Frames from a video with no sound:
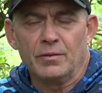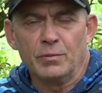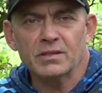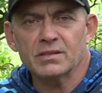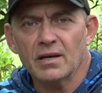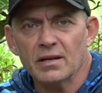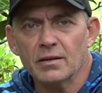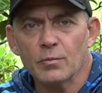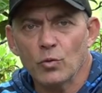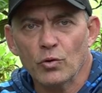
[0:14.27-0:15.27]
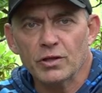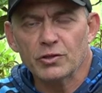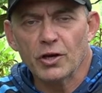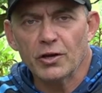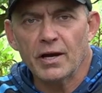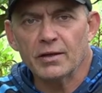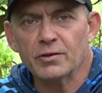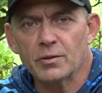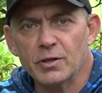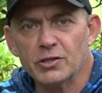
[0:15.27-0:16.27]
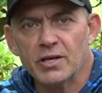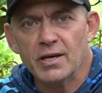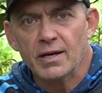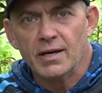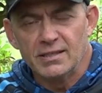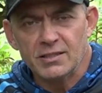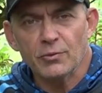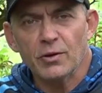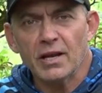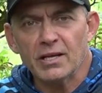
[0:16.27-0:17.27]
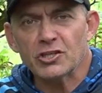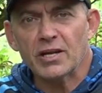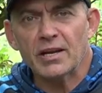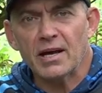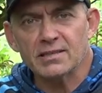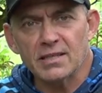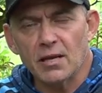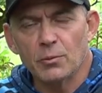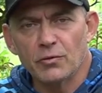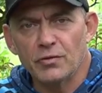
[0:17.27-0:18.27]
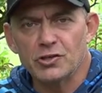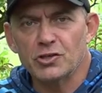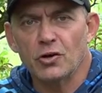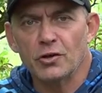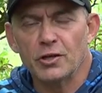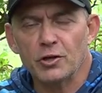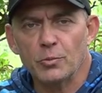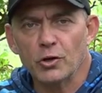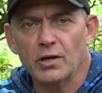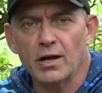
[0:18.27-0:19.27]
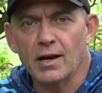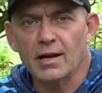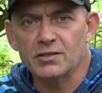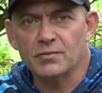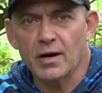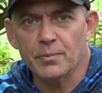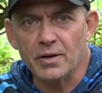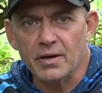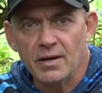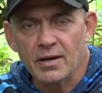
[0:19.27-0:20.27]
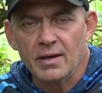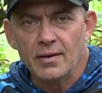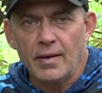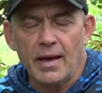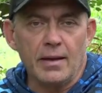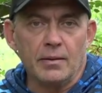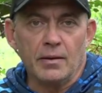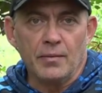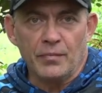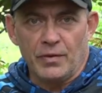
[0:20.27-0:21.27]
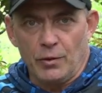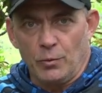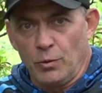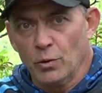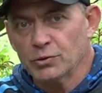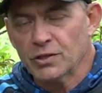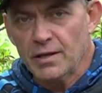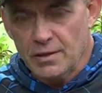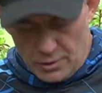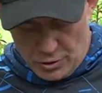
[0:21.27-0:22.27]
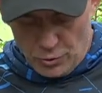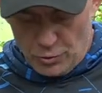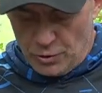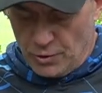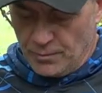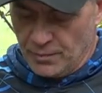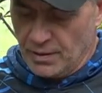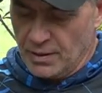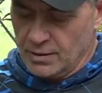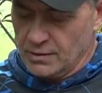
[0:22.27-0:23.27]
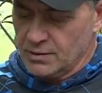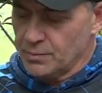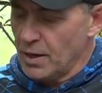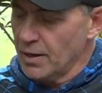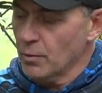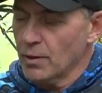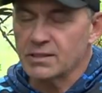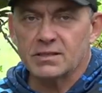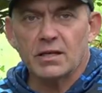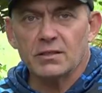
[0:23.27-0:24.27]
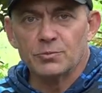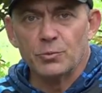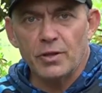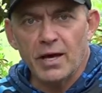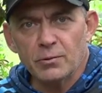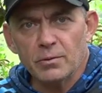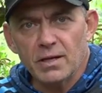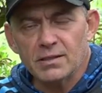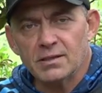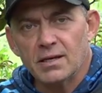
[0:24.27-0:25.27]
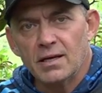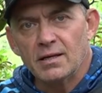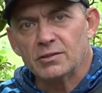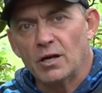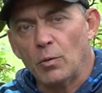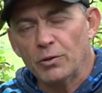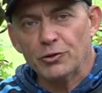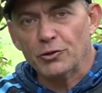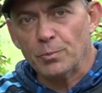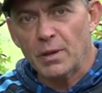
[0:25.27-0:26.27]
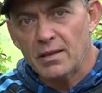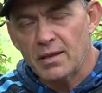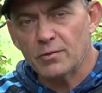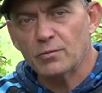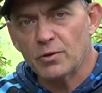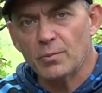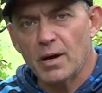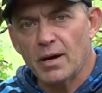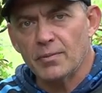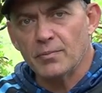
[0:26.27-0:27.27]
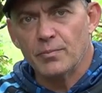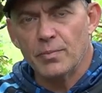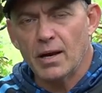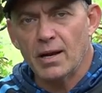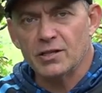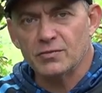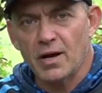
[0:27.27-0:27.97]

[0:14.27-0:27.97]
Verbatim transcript: we decided at the morning to go down to the beach and see if we can actually get a nice edible fish on the new Berkley eyelash viper. And we also had the new Spider-Wire Stealth Smooth eight with us, so I want to repair that with my eyelash